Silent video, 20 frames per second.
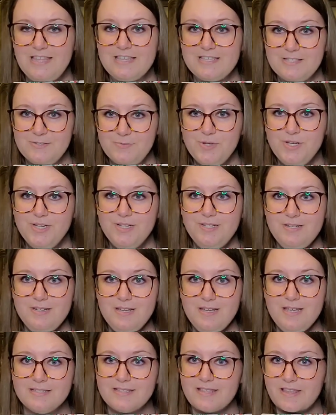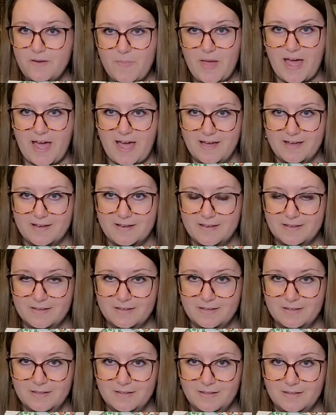This one is in a bag
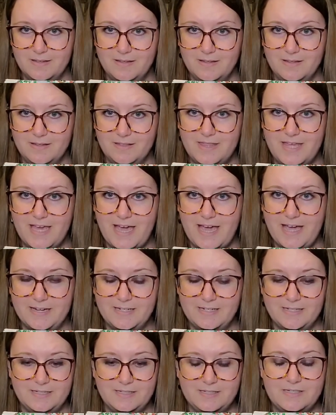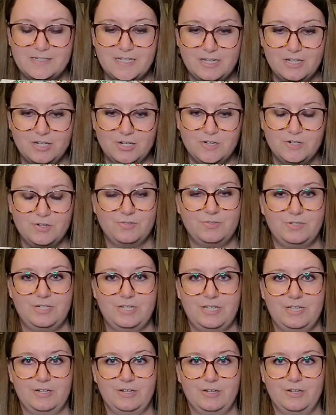that dear,
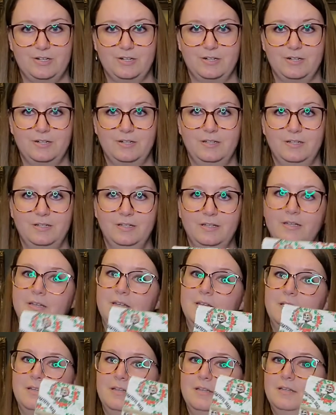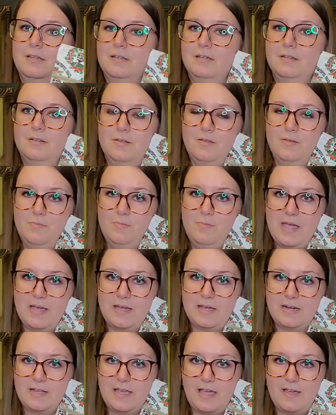dear
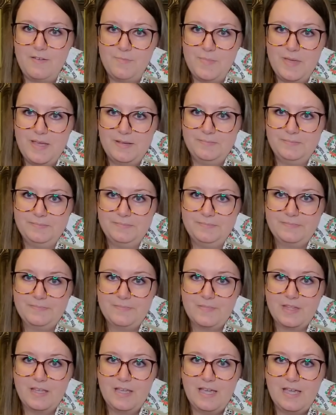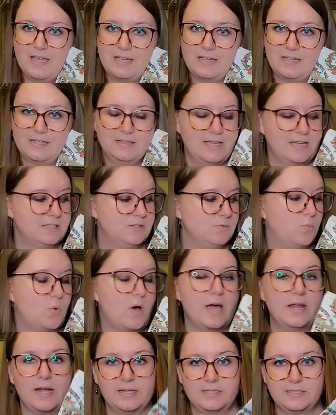Megan gave me. And that's
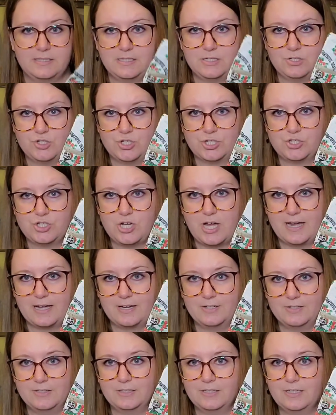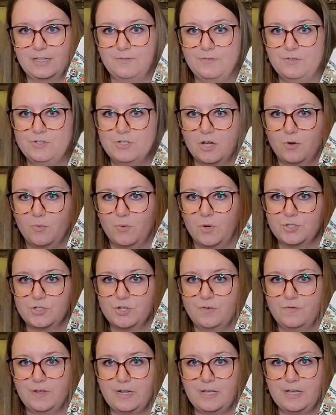Wide-Eyed Stitching Child. If you don't watch
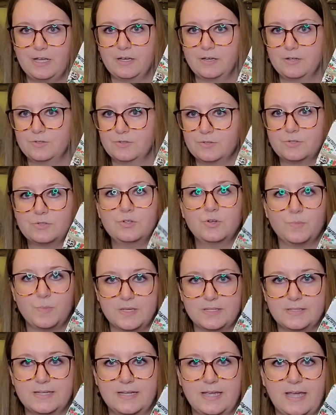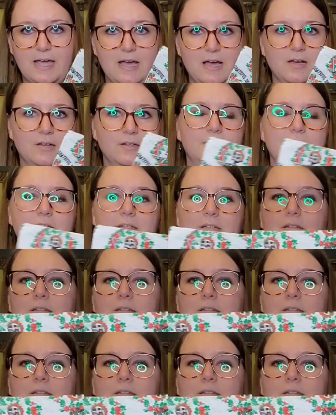her videos, you're missing out.